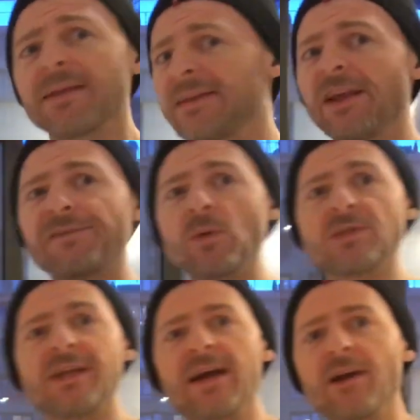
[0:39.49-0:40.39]
Nothing was
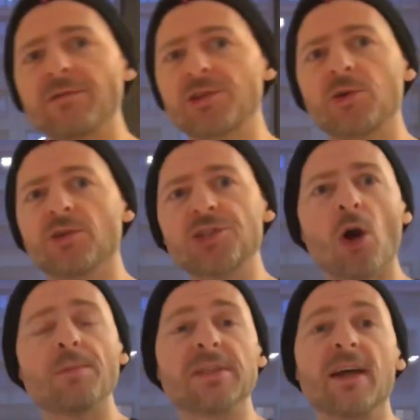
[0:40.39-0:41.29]
in the health
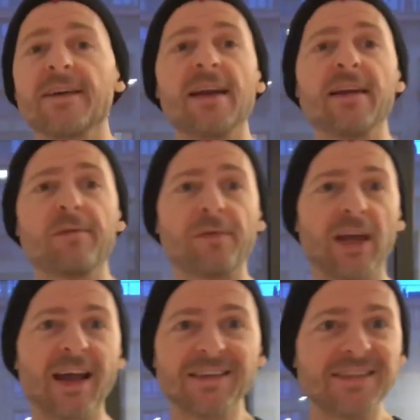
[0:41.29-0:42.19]
shops, like nearly everything
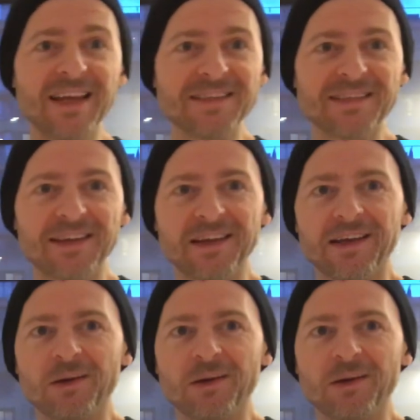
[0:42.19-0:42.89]
had dates in it,